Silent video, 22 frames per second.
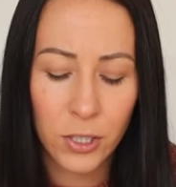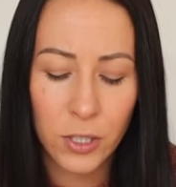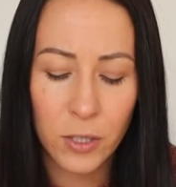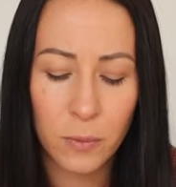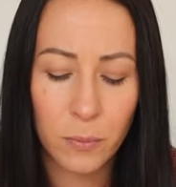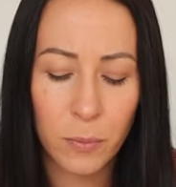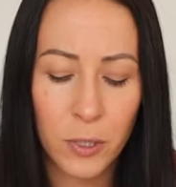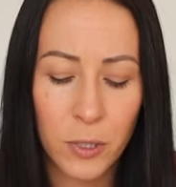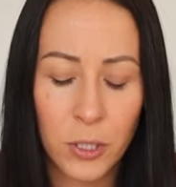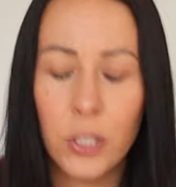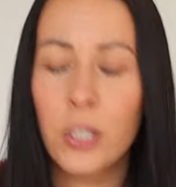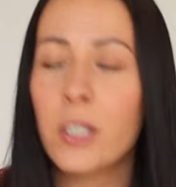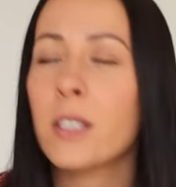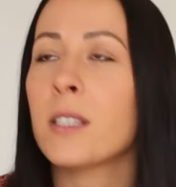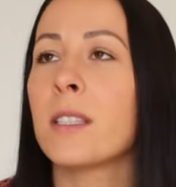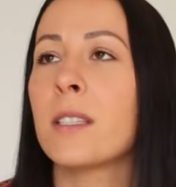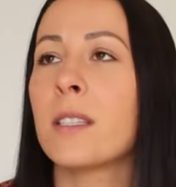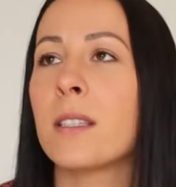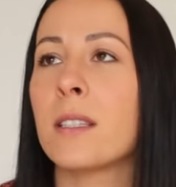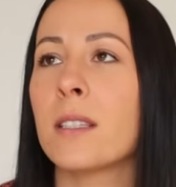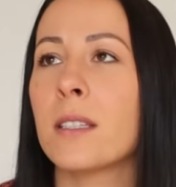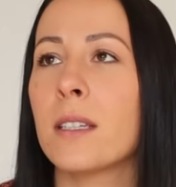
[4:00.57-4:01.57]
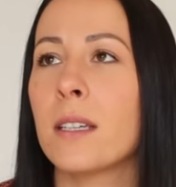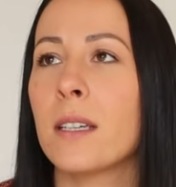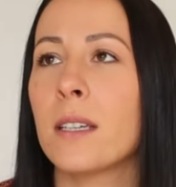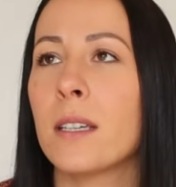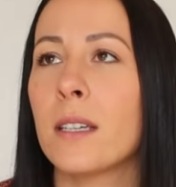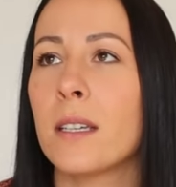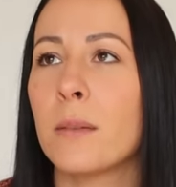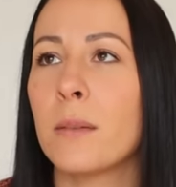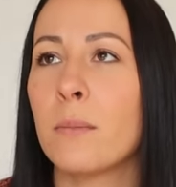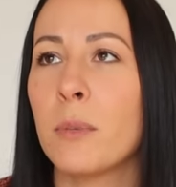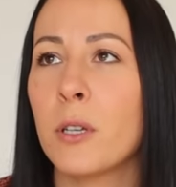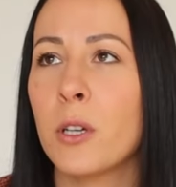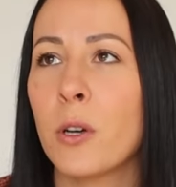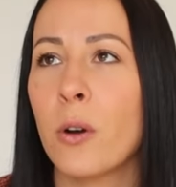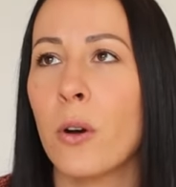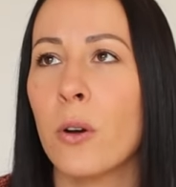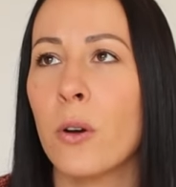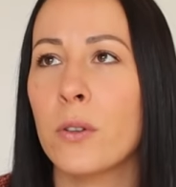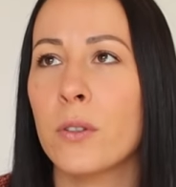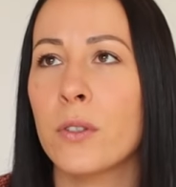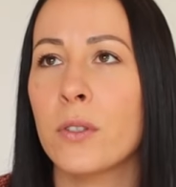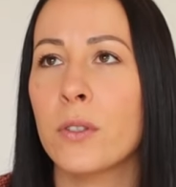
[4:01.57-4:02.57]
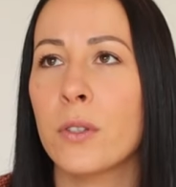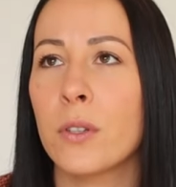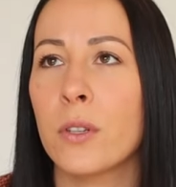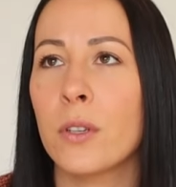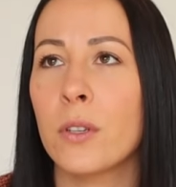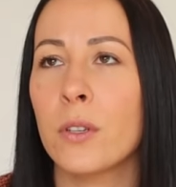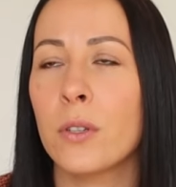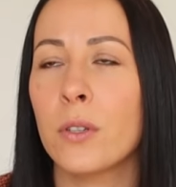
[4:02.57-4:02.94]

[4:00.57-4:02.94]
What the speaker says: just because